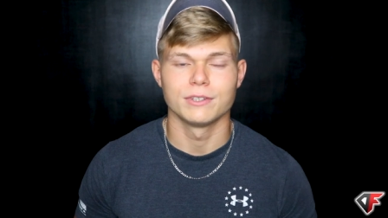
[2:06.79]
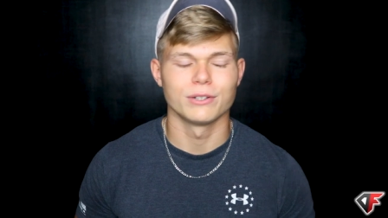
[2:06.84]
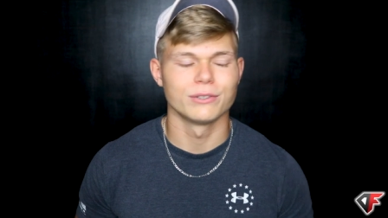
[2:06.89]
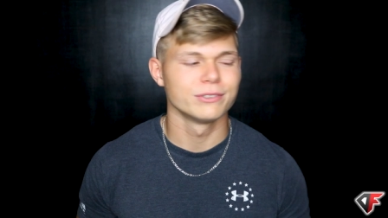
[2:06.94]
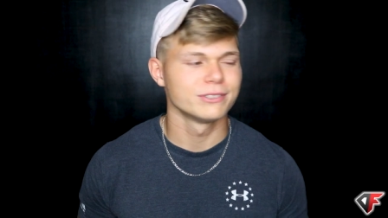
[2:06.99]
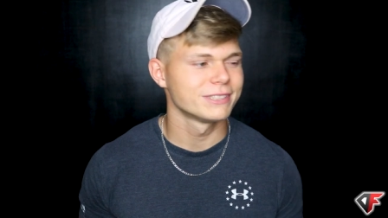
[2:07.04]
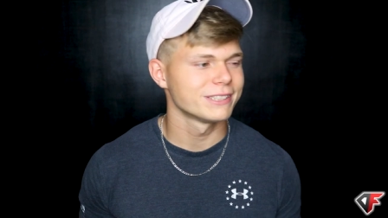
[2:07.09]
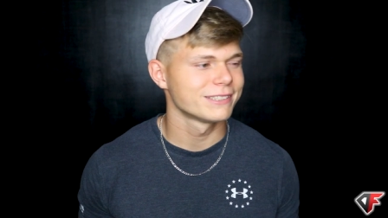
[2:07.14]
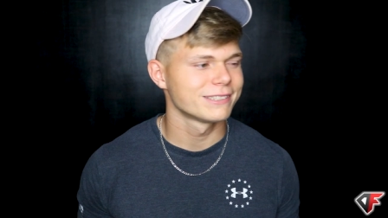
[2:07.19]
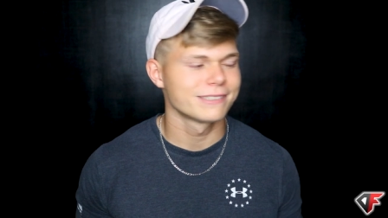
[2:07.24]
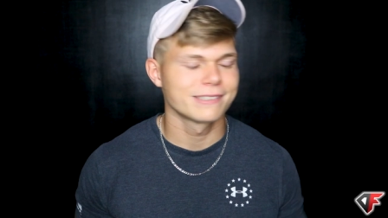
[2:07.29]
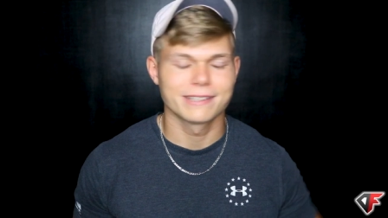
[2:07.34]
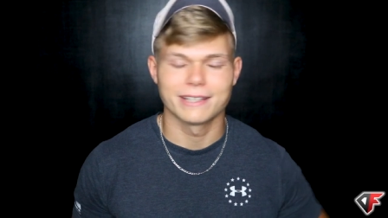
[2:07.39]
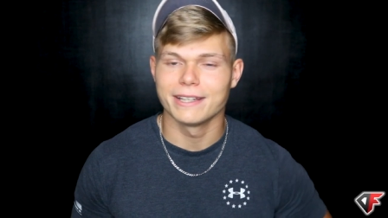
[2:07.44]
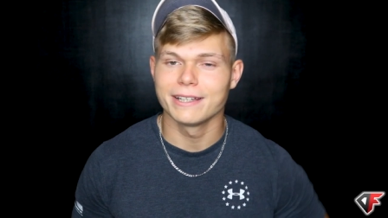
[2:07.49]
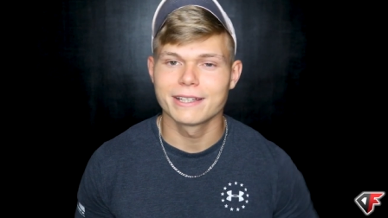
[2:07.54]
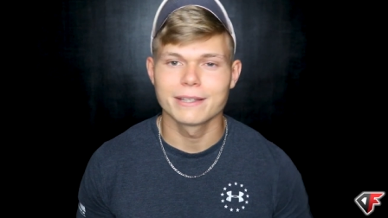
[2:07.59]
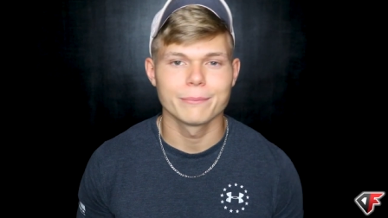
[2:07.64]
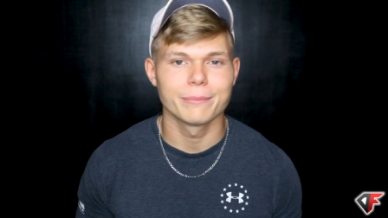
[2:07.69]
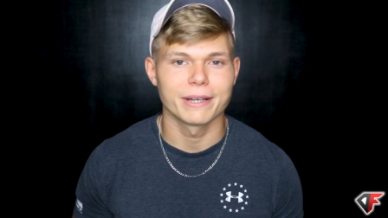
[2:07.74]
Don't just
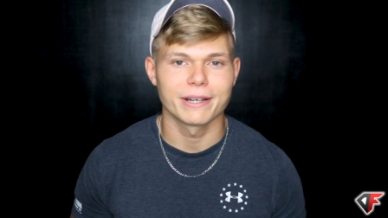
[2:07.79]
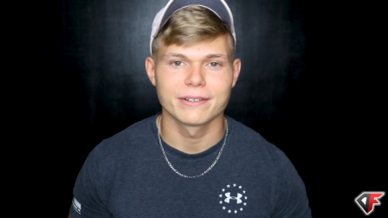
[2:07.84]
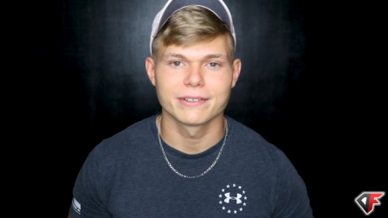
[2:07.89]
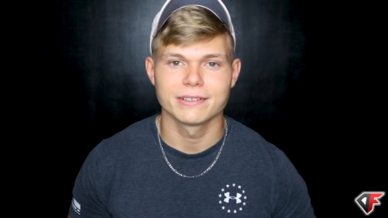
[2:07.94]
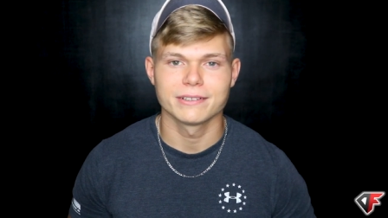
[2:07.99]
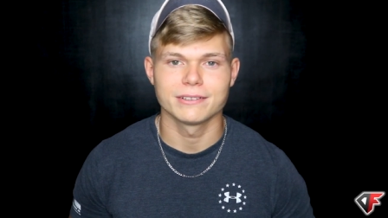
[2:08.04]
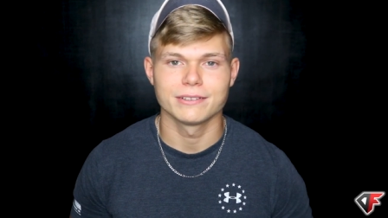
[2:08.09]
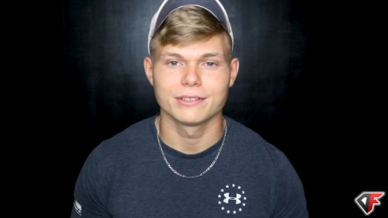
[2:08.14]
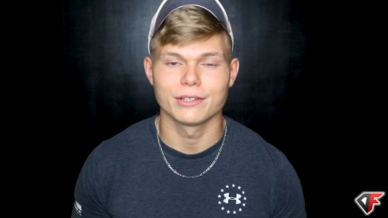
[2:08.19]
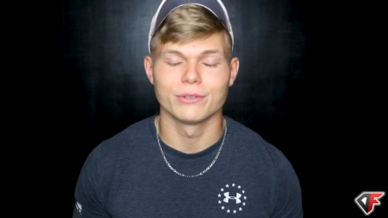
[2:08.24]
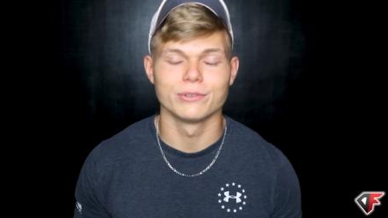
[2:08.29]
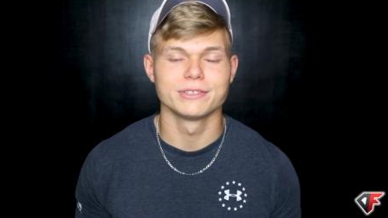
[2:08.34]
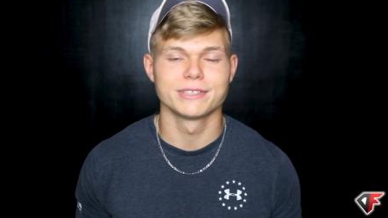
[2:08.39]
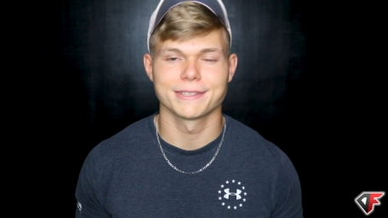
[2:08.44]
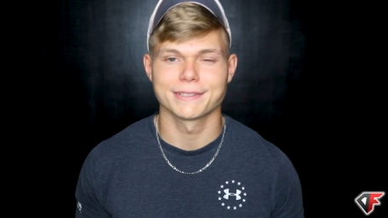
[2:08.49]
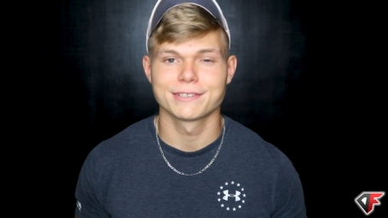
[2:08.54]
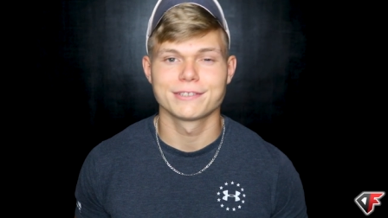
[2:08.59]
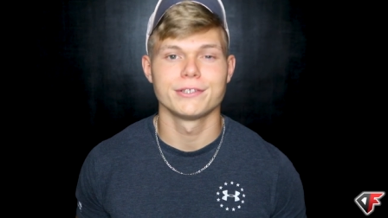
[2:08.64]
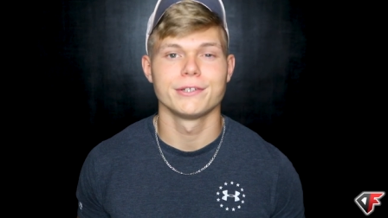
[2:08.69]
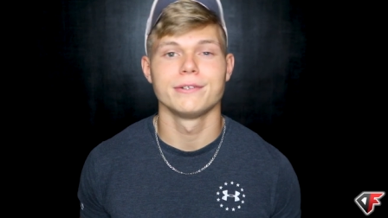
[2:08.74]
think about it. Don't
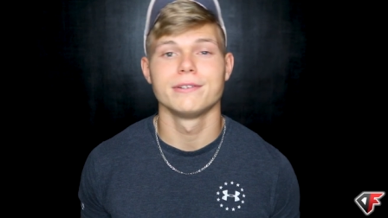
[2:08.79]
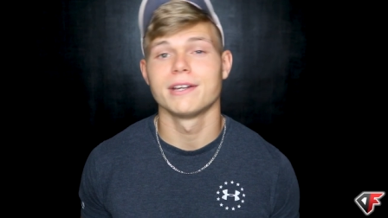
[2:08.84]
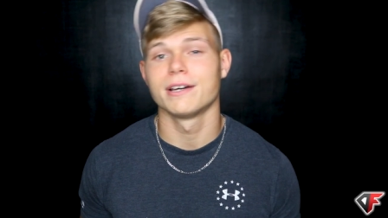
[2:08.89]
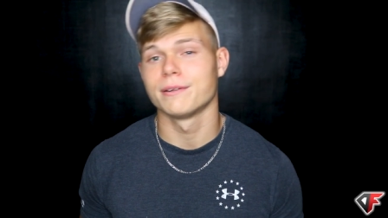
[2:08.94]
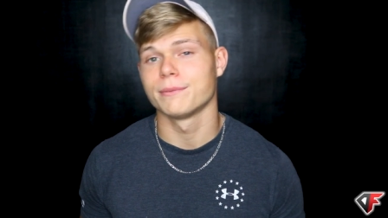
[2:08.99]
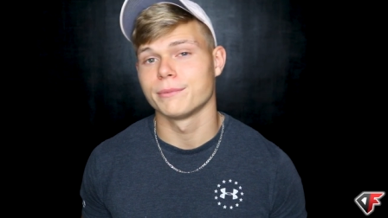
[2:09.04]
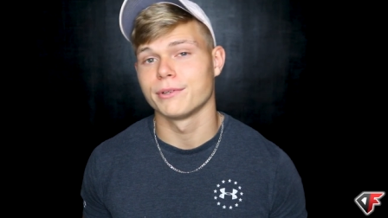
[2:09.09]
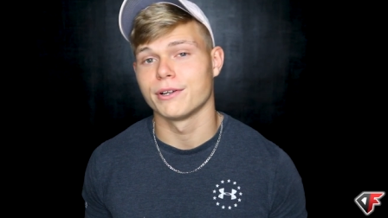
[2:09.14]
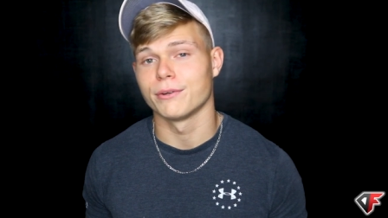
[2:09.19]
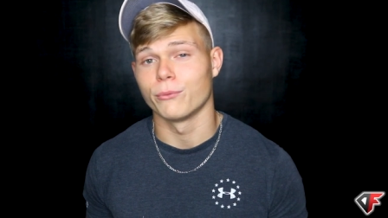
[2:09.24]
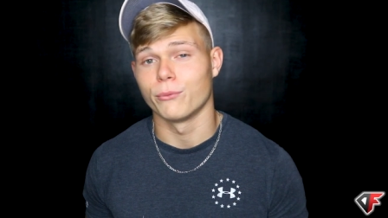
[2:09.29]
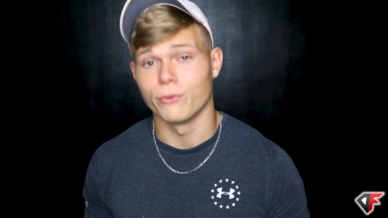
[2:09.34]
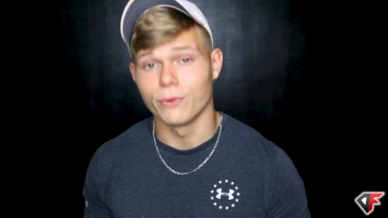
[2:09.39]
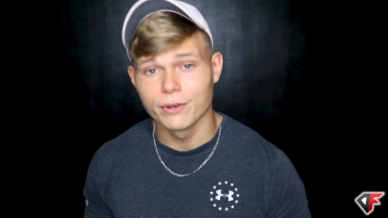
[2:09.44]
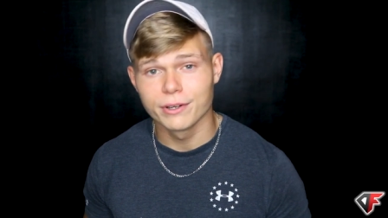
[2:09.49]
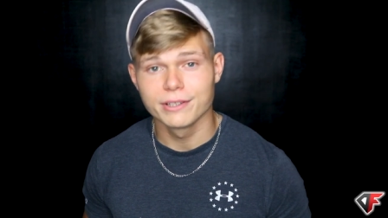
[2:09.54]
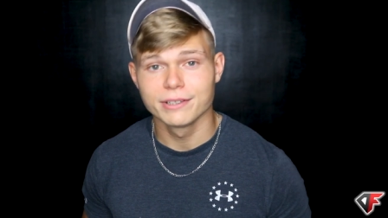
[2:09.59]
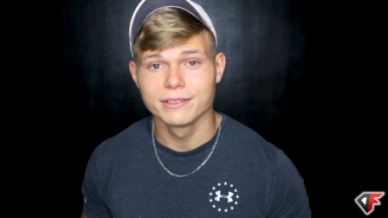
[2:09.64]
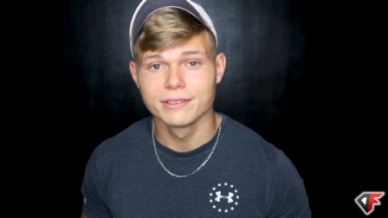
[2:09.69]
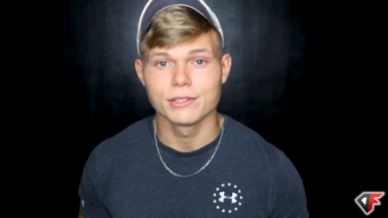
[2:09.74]
just do number
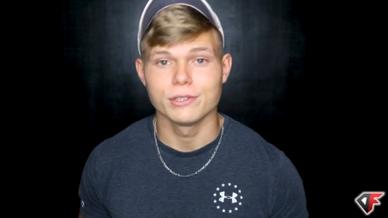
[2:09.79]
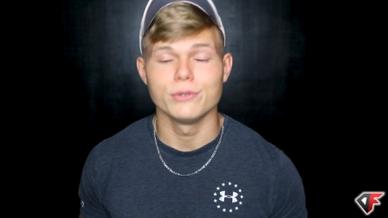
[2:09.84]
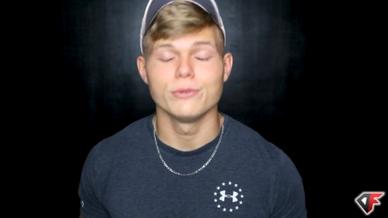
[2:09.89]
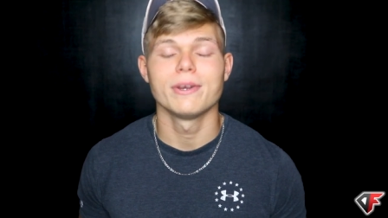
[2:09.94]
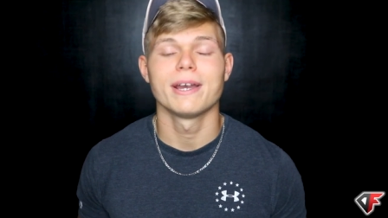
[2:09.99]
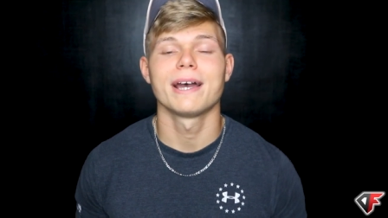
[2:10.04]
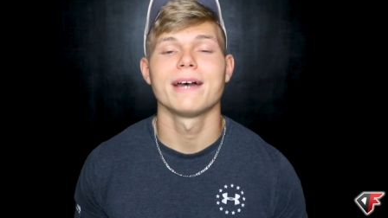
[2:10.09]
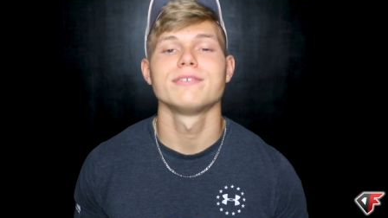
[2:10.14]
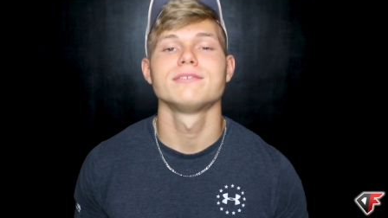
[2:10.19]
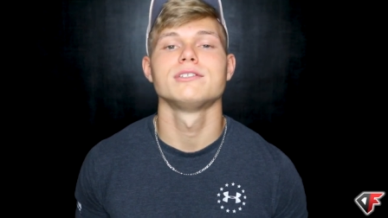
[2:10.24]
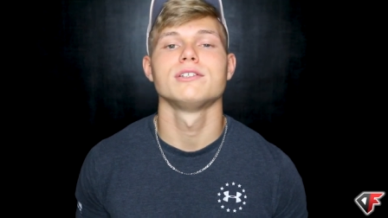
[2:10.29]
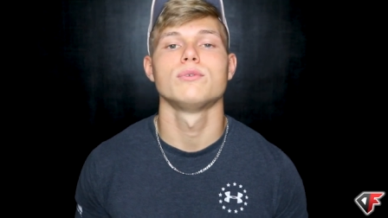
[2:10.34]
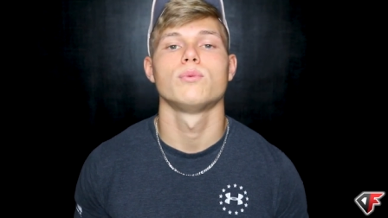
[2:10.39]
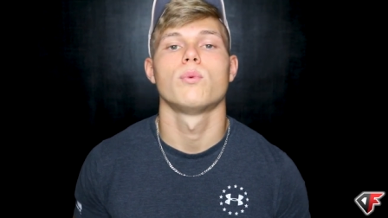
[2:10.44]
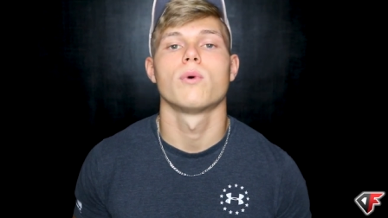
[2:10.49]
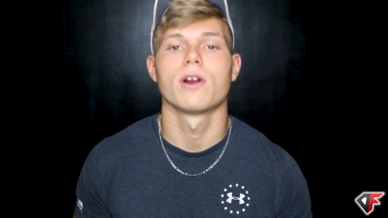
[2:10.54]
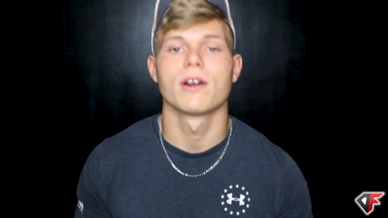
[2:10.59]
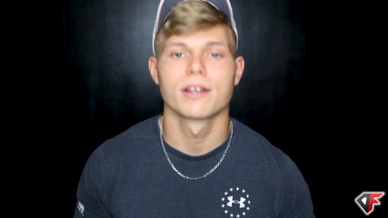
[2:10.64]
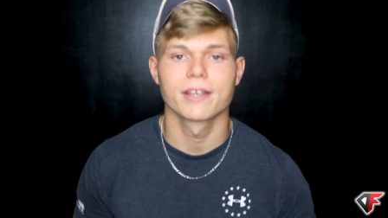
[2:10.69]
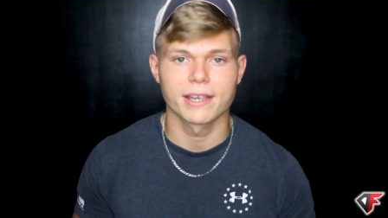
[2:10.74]
one. You have to
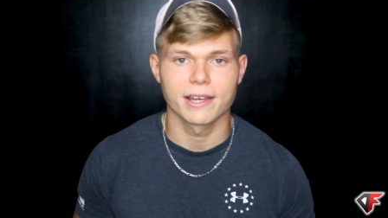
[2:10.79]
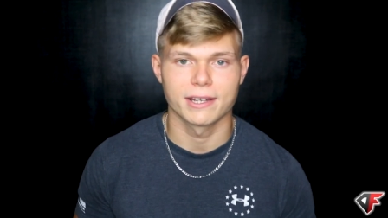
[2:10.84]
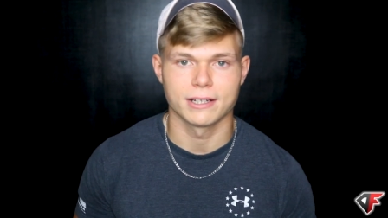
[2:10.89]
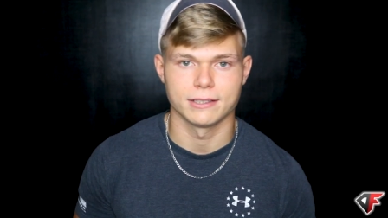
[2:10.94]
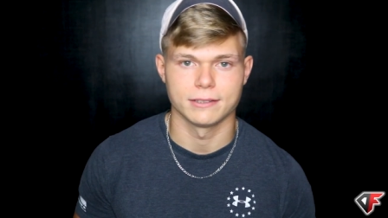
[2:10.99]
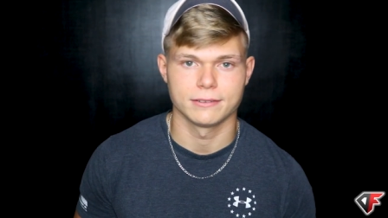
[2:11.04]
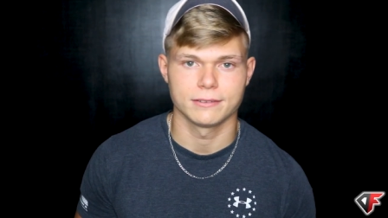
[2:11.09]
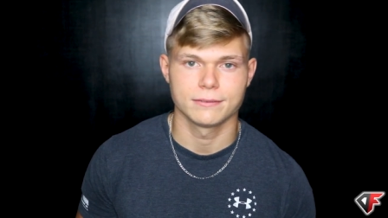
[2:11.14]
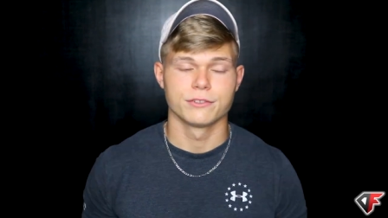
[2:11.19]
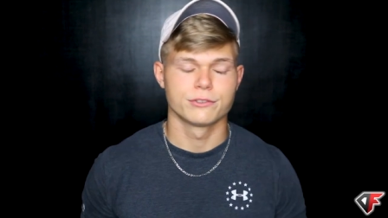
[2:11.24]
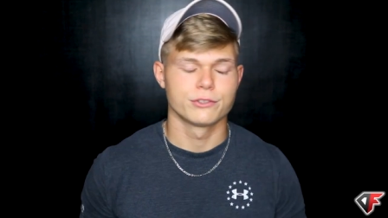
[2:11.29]
work at it.